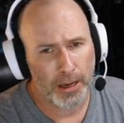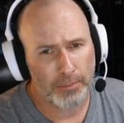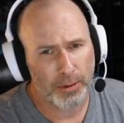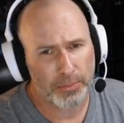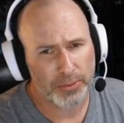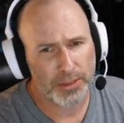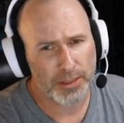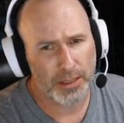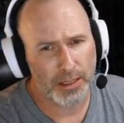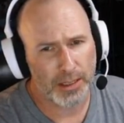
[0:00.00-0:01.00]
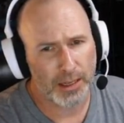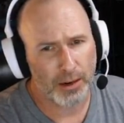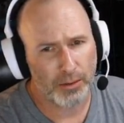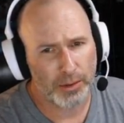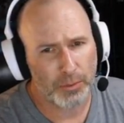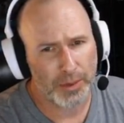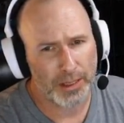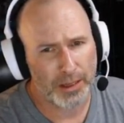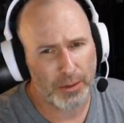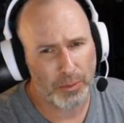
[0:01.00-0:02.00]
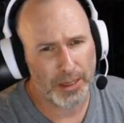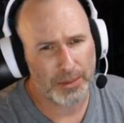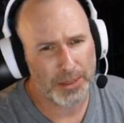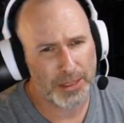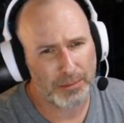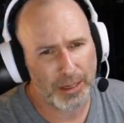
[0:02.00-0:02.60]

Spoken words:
Purple Sun only went up. It went up some.